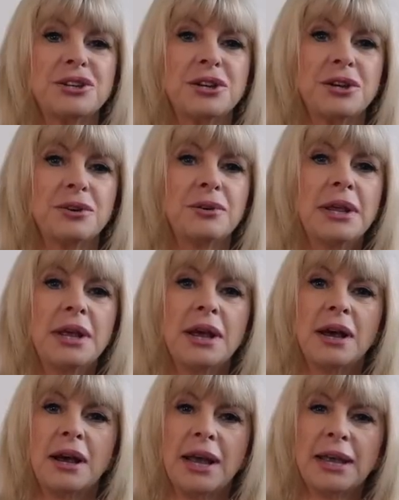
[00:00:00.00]
you know,
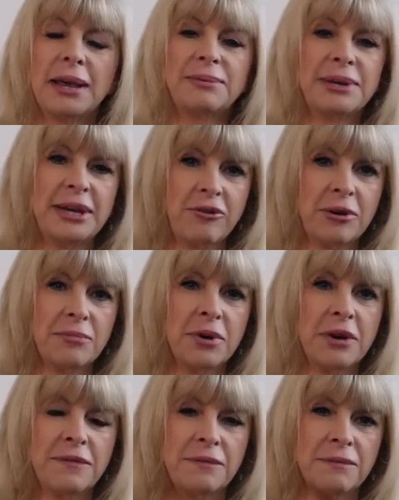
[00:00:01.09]
I kept hearing
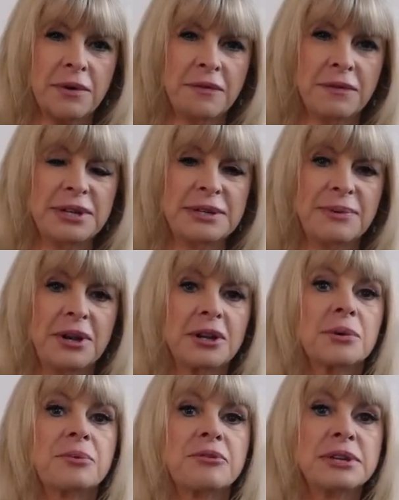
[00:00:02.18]
a voice in my head
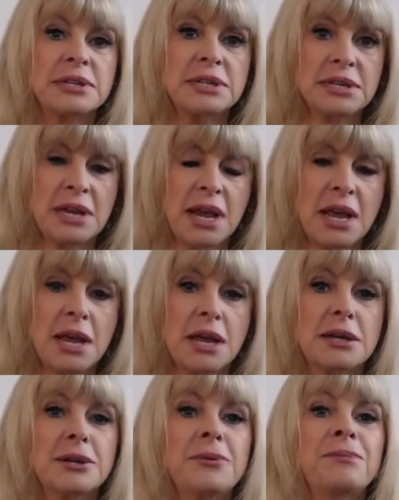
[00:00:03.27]
going, Marisa
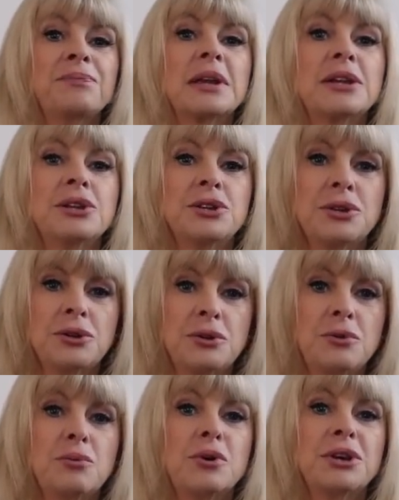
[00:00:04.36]
said,
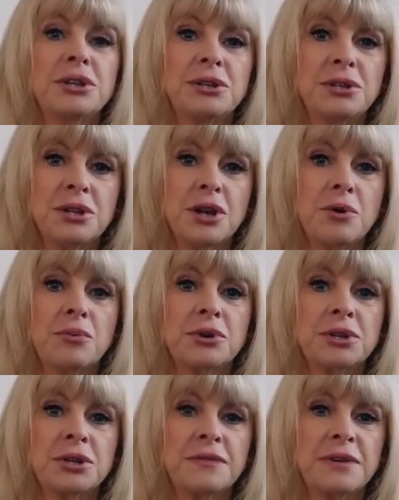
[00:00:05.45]
do what you don't want to do